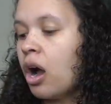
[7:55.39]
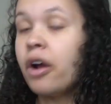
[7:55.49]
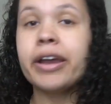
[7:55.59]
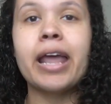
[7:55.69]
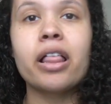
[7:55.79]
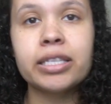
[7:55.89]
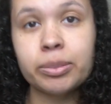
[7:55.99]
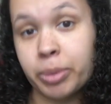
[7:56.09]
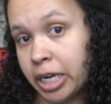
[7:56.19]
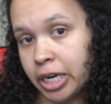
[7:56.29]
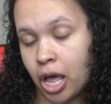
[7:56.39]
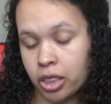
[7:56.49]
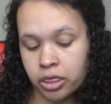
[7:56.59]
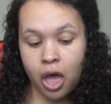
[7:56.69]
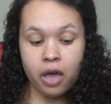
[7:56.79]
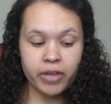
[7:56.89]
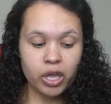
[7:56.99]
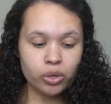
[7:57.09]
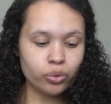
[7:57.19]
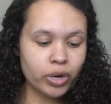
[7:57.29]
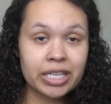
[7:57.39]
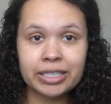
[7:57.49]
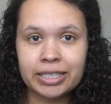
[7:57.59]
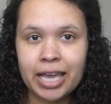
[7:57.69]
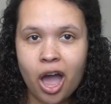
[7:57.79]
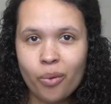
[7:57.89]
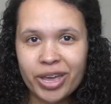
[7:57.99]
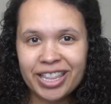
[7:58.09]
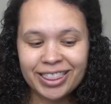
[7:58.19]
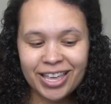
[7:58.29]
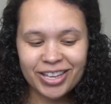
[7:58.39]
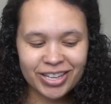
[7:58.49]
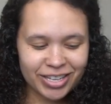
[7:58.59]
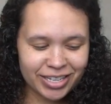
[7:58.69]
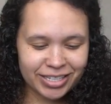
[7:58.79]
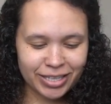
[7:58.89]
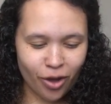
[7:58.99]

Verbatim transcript: All right, now let's put it on the phone and see how it looks.